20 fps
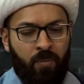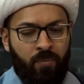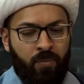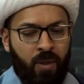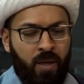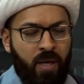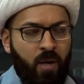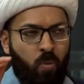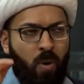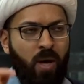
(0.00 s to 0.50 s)

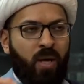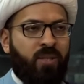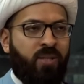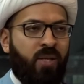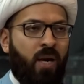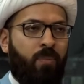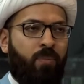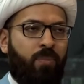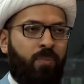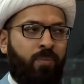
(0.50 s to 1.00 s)
He wakes
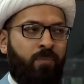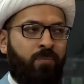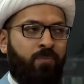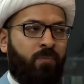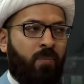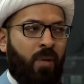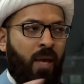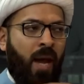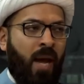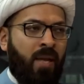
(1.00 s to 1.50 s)
up
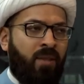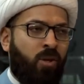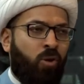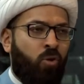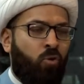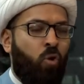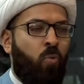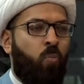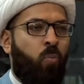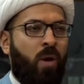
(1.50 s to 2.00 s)
and the
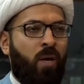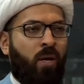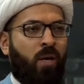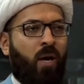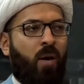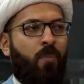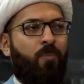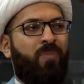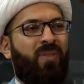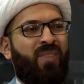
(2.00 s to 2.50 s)
group wake
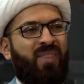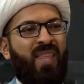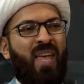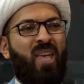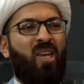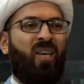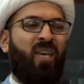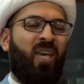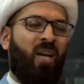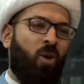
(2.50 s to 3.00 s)
up. They
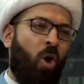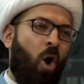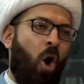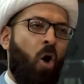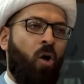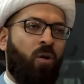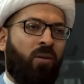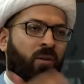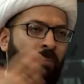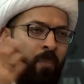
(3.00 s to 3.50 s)
kill
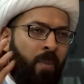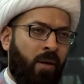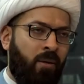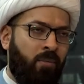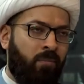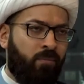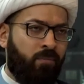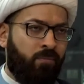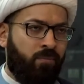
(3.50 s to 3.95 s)
all the men.